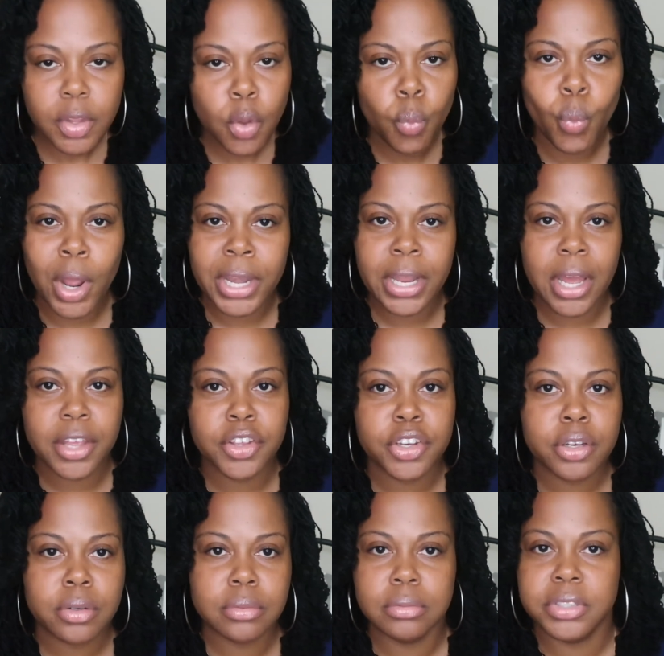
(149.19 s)
Why not?
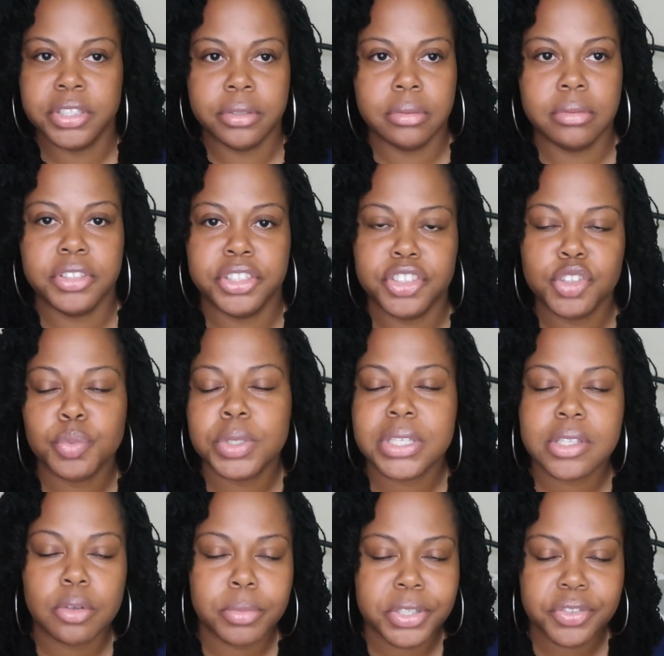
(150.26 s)
They're doing
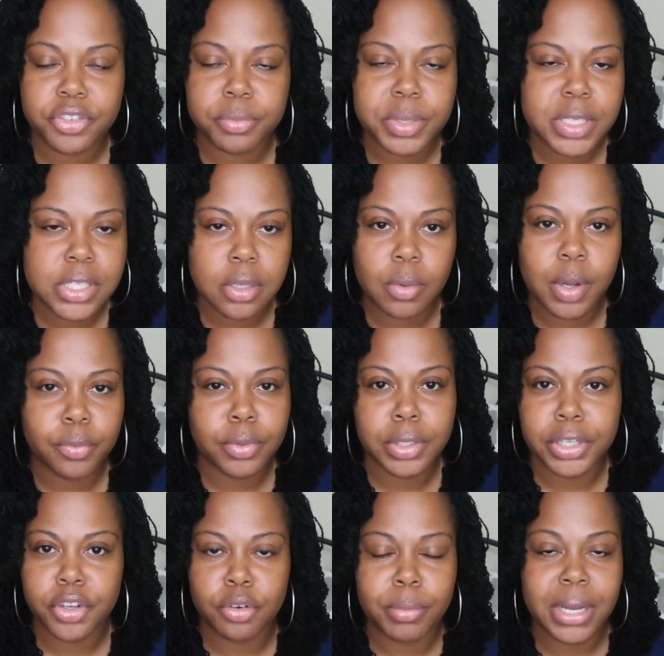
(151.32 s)
so much for me, so I
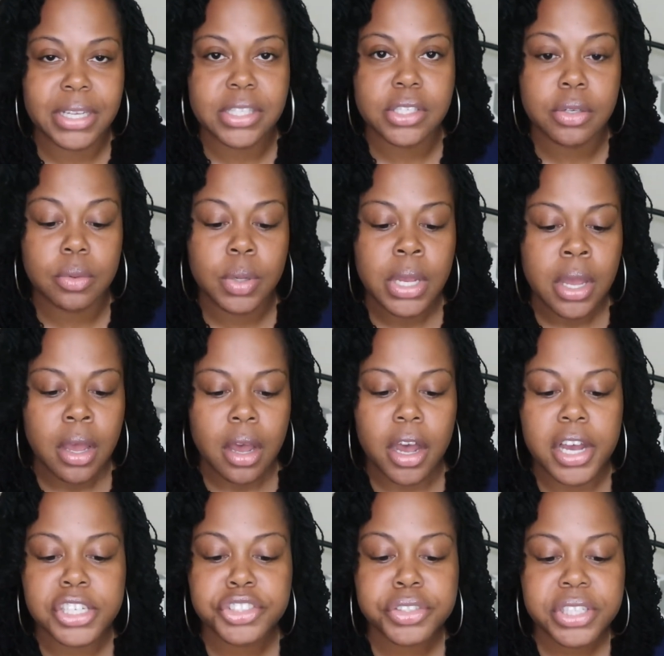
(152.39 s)
really don't mind. So
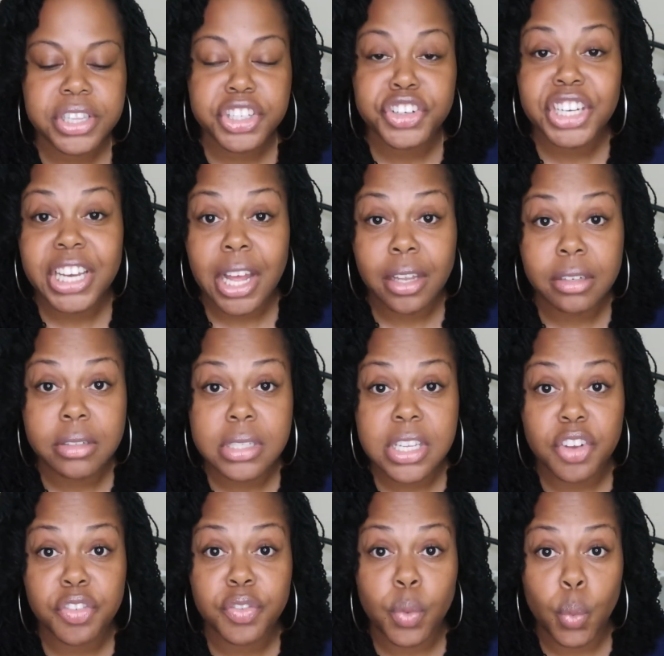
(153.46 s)
$130
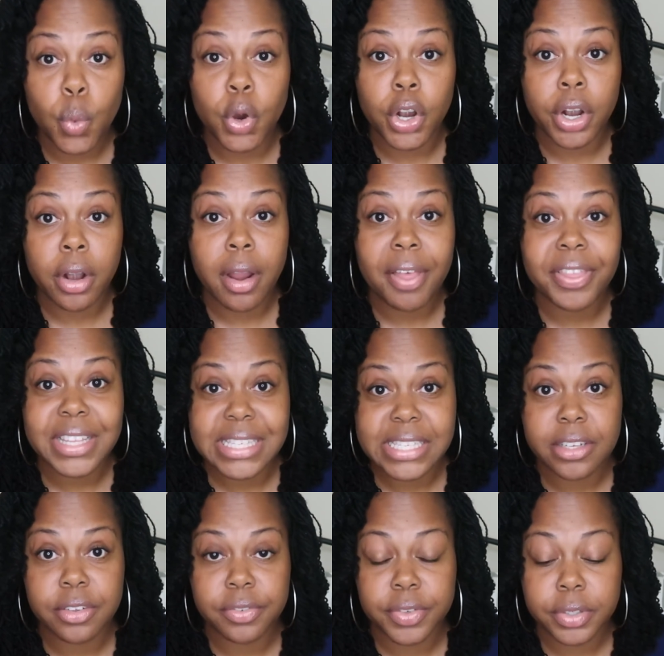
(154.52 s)
for the
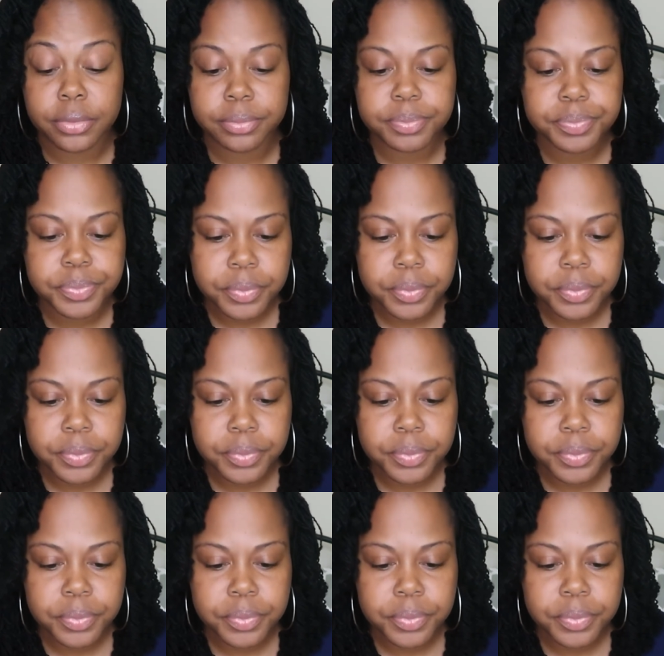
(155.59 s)
cell phone.